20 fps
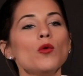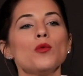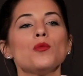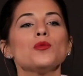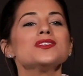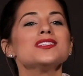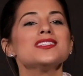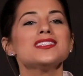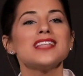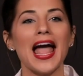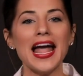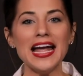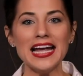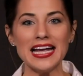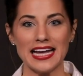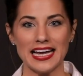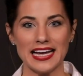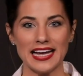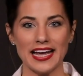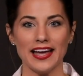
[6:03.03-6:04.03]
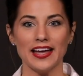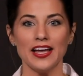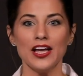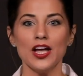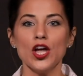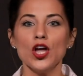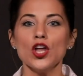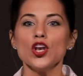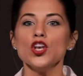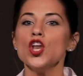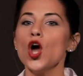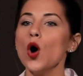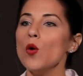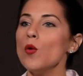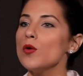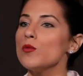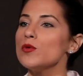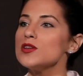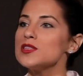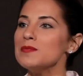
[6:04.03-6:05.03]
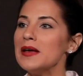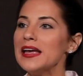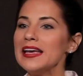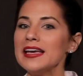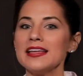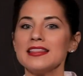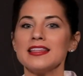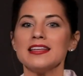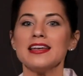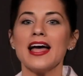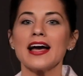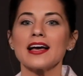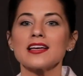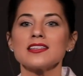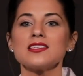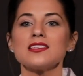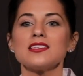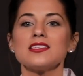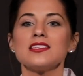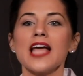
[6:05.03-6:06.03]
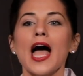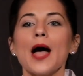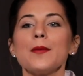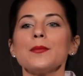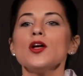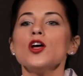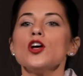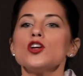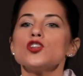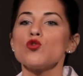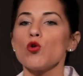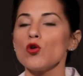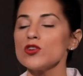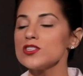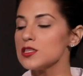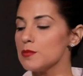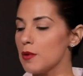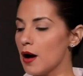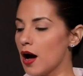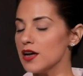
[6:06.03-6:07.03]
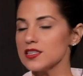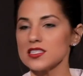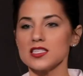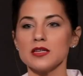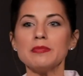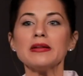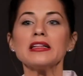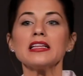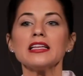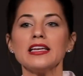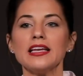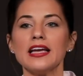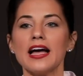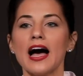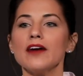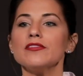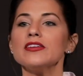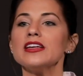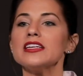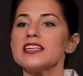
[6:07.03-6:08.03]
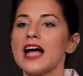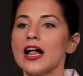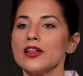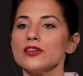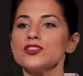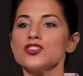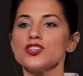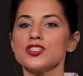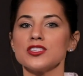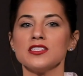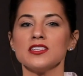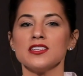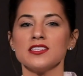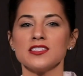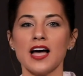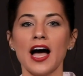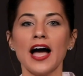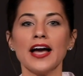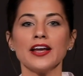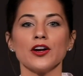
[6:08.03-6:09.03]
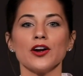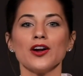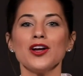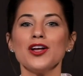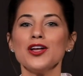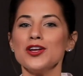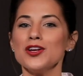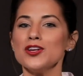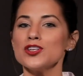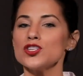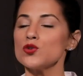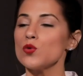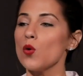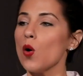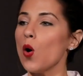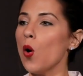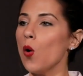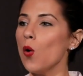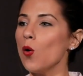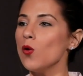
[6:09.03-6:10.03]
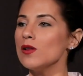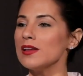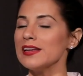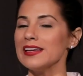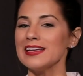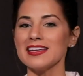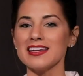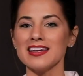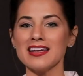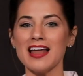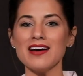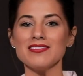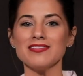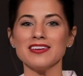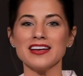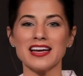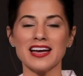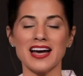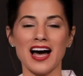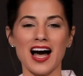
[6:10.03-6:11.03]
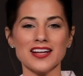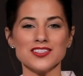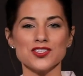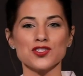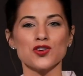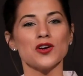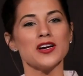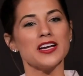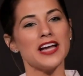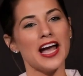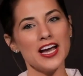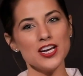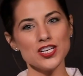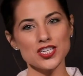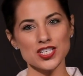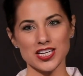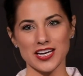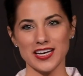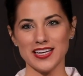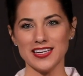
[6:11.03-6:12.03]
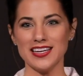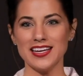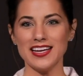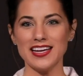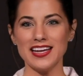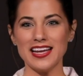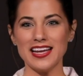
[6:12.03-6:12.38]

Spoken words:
one was saying it. No one was making the next step towards the possibility of an intelligent designer to a wholly loving God's creation.